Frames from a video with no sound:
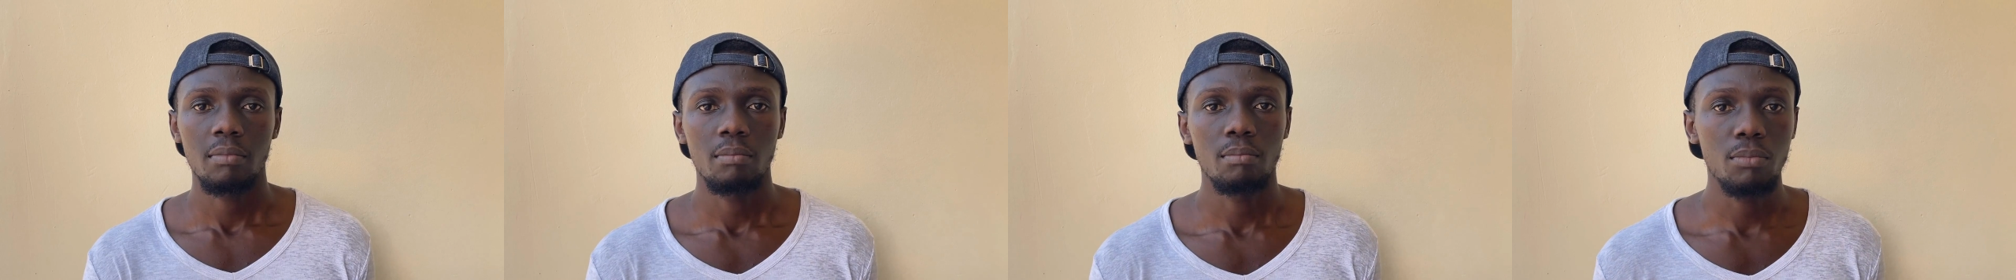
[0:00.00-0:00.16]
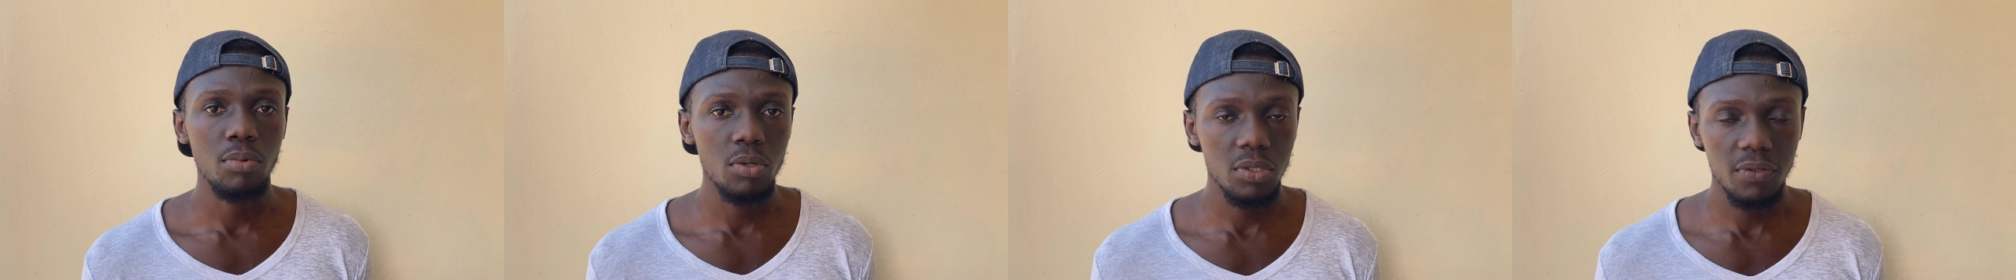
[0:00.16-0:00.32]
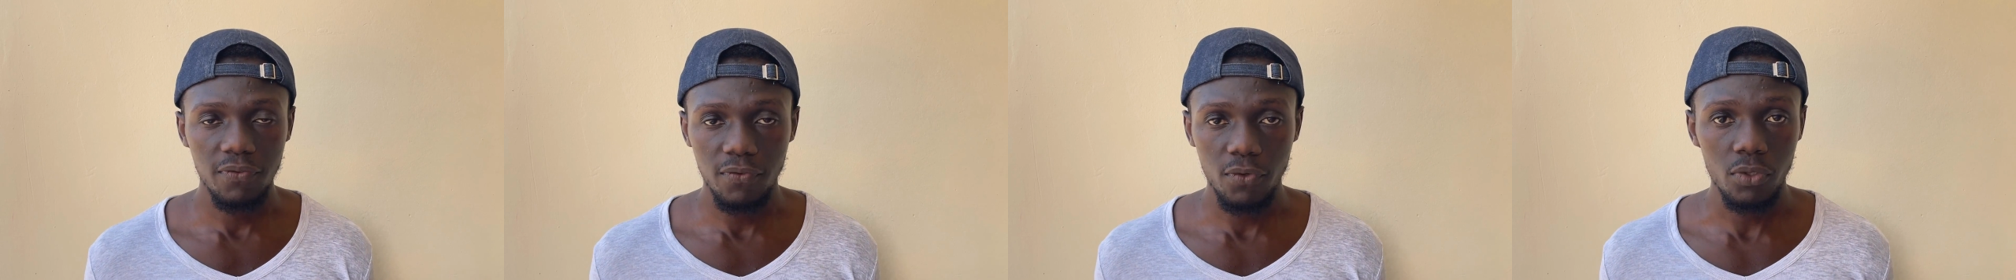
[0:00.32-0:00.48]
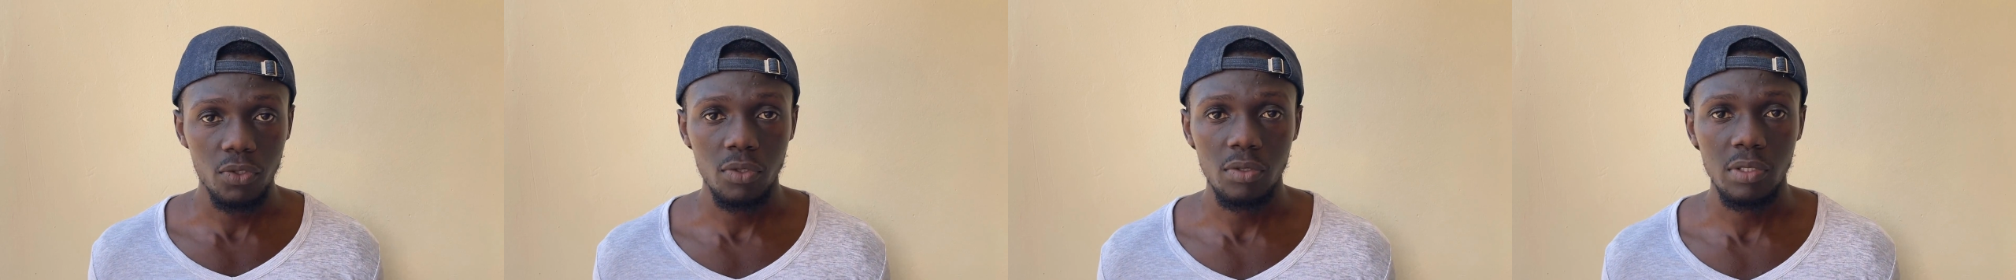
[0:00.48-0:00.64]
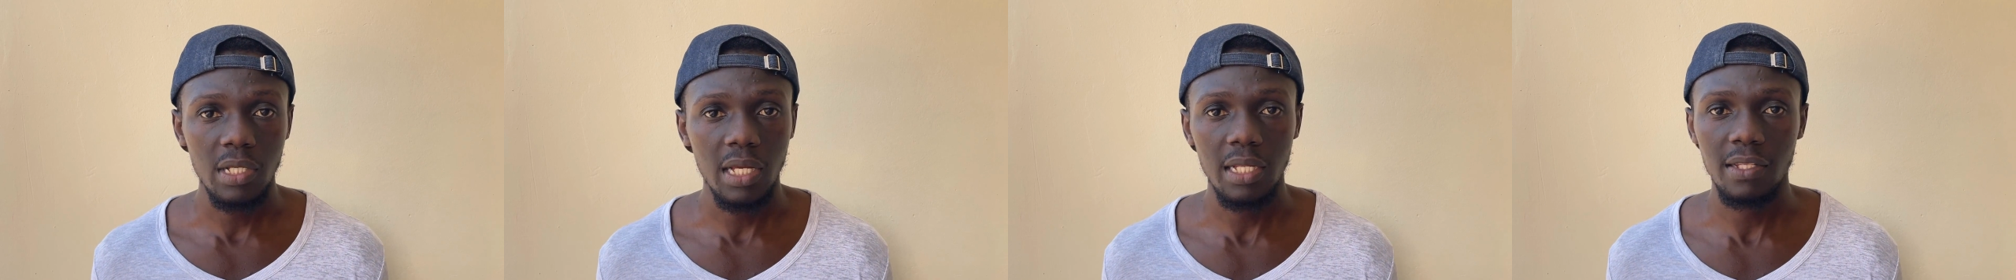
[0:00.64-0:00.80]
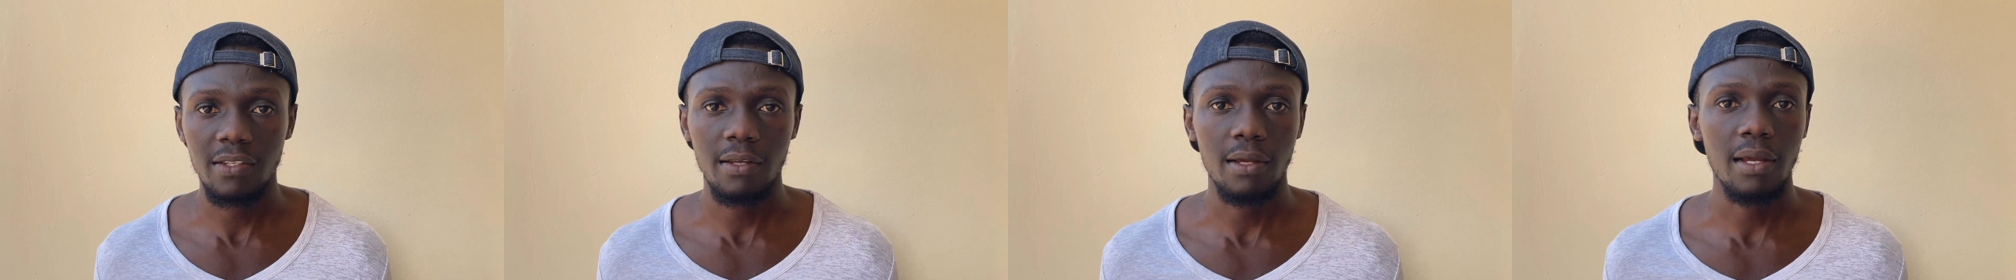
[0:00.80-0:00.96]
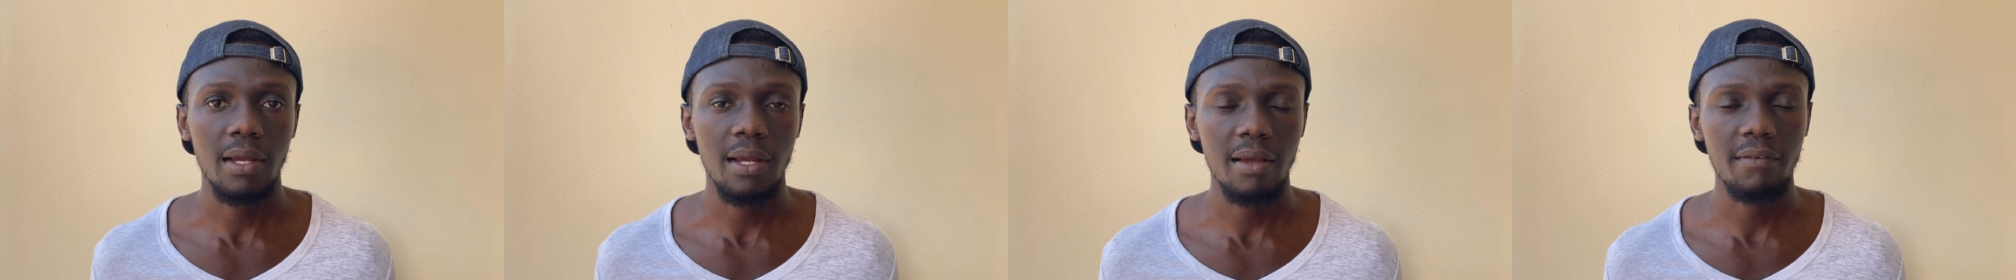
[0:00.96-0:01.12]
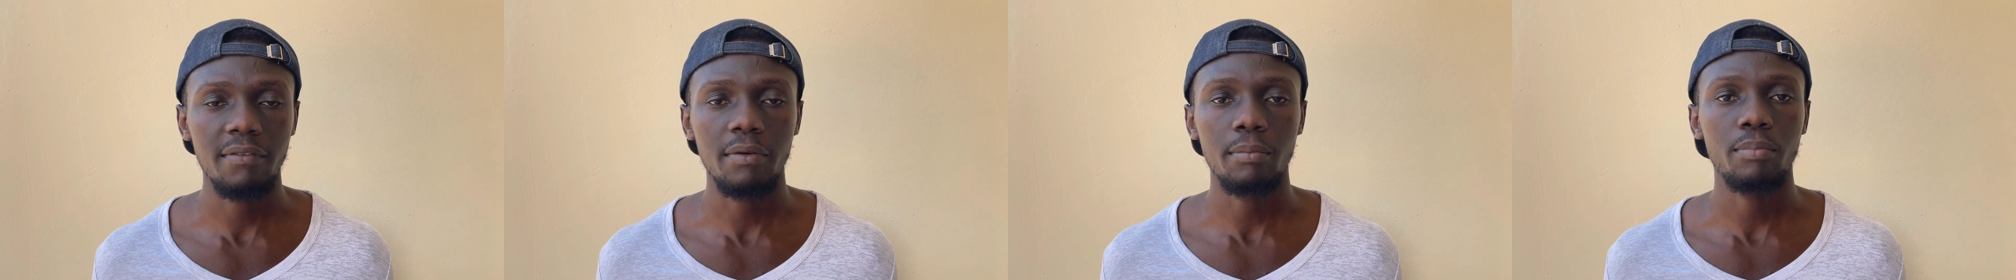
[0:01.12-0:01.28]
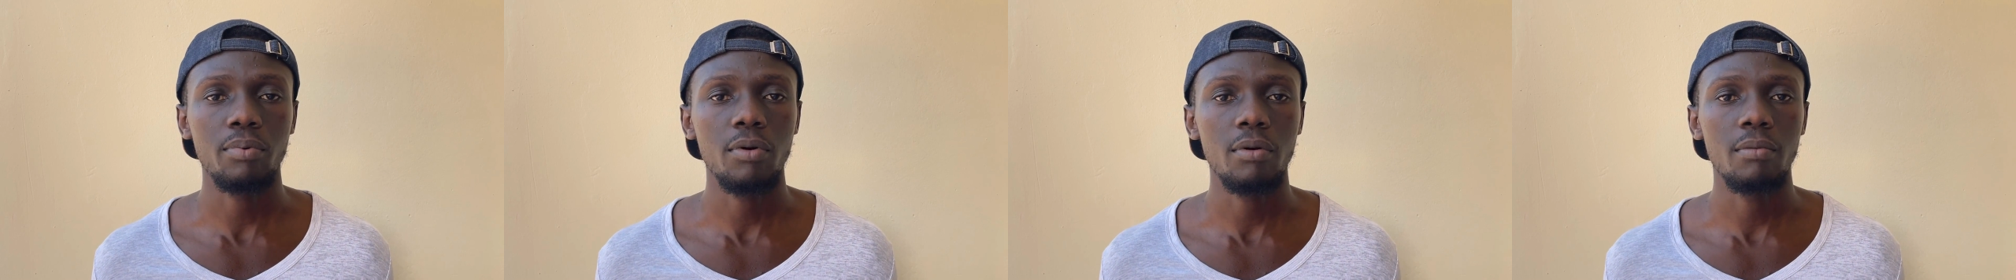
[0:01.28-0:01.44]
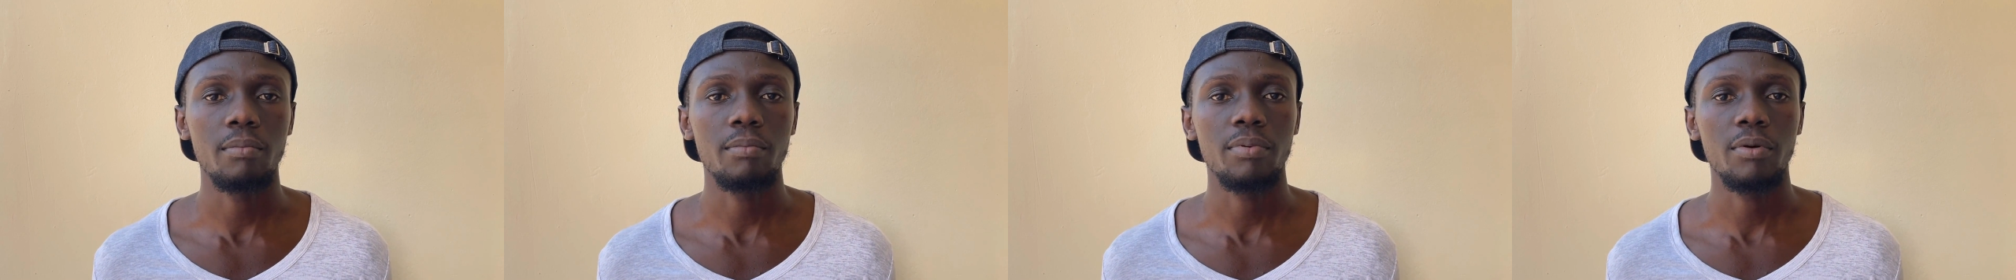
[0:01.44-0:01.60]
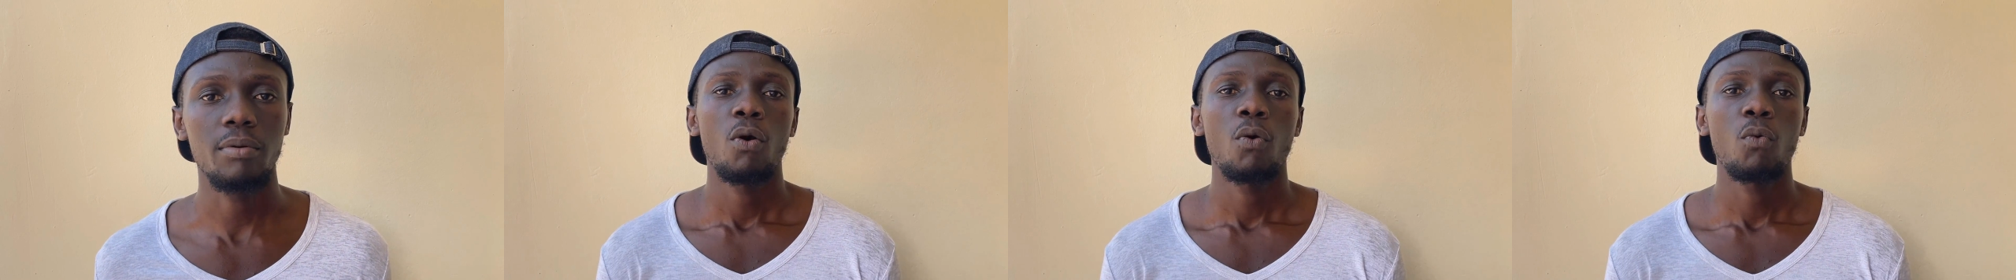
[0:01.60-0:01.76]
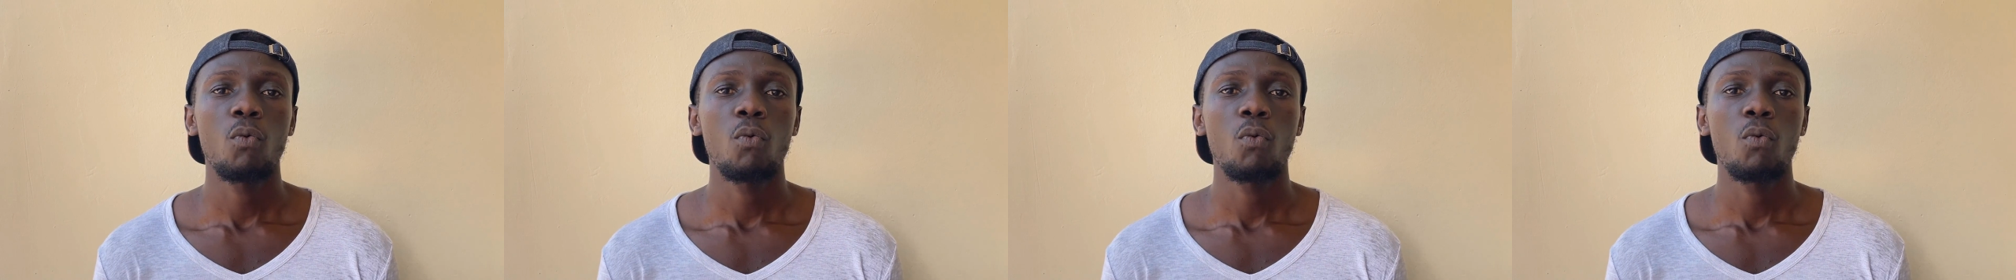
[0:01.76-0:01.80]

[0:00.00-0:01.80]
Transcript: Both photos have a pump.